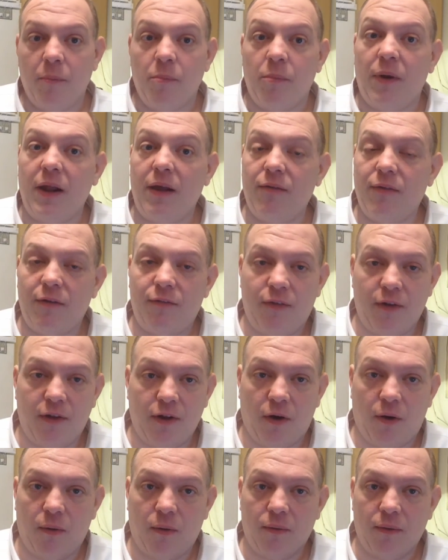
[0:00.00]
But even if you
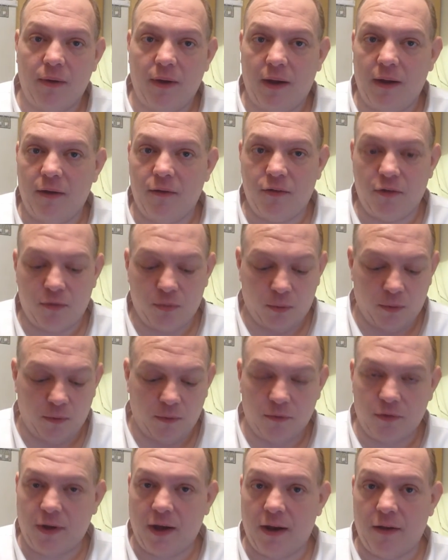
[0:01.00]
don't, and it's just one of
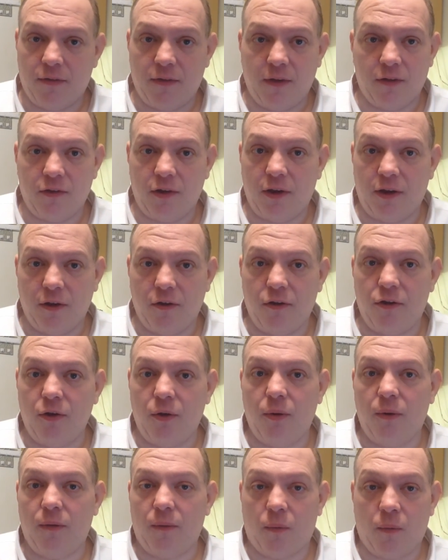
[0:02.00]
those kind of things that you can
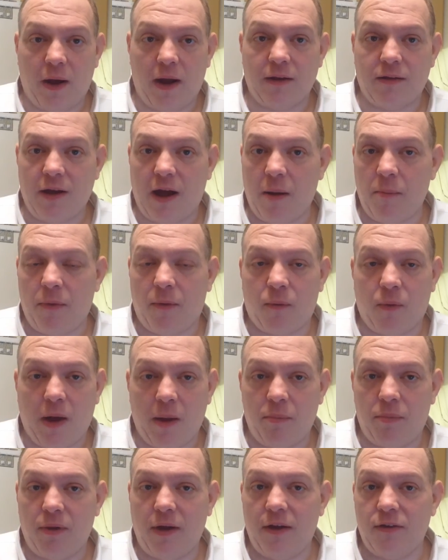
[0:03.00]
do in the right time, at the
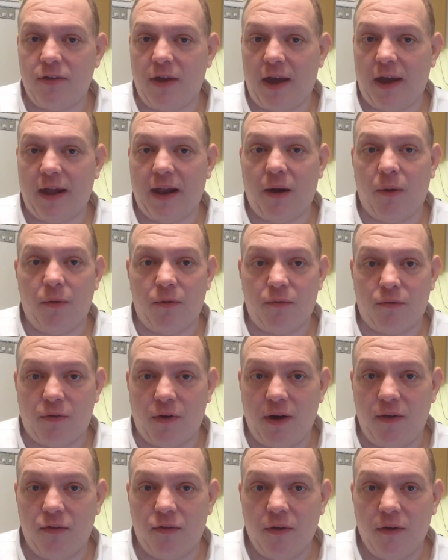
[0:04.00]
right place, hanging out with
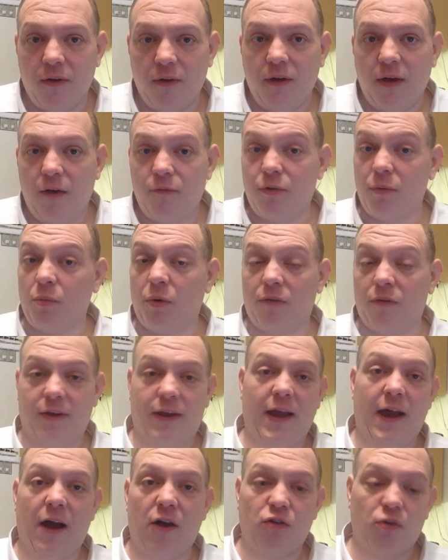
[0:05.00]
friends, if you're more of a
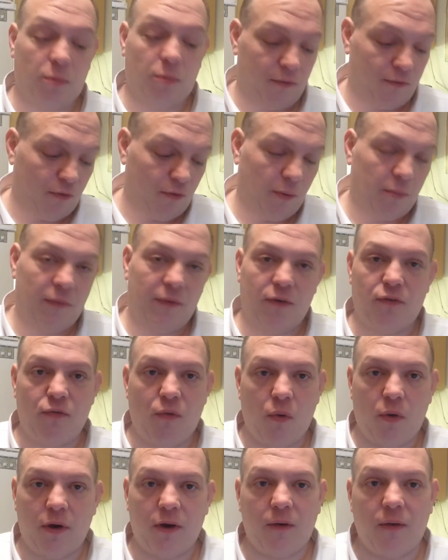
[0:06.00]
casual performer, these
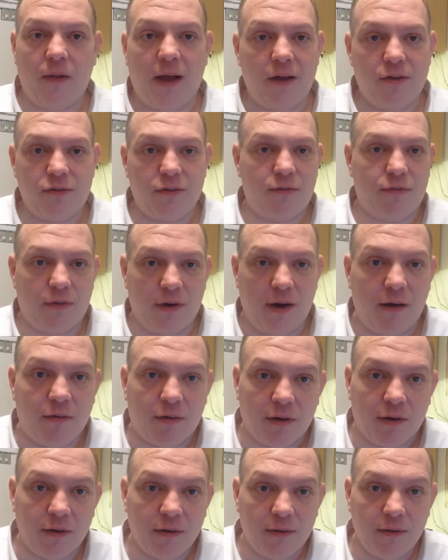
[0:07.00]
40 will last you
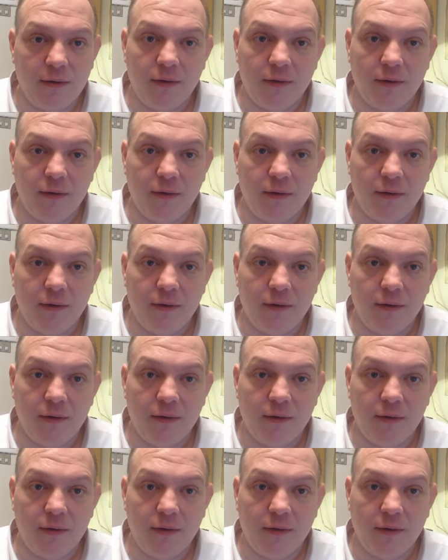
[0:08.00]
forever.